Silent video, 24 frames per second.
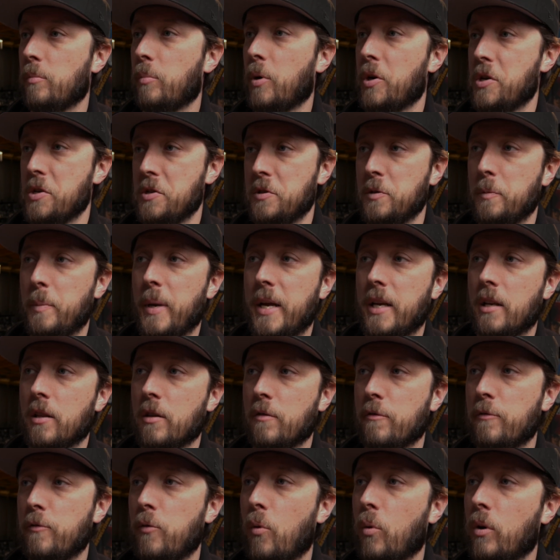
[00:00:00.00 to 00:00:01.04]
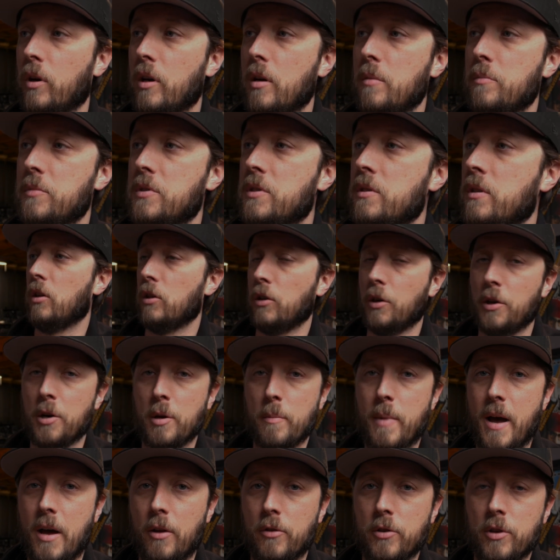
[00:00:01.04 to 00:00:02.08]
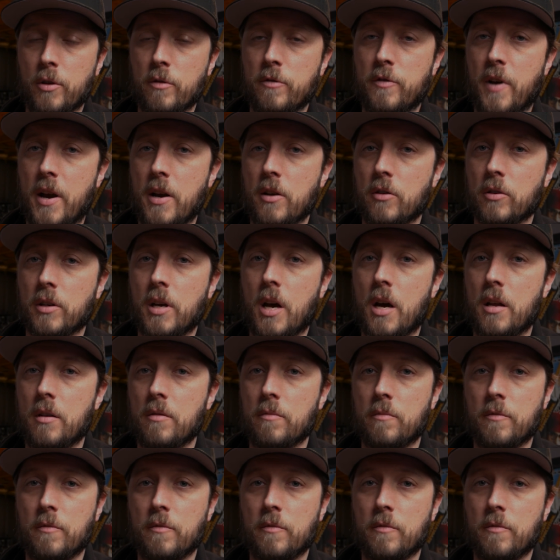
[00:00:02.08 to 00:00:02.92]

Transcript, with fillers: participate in the forums, learn about new Final Cut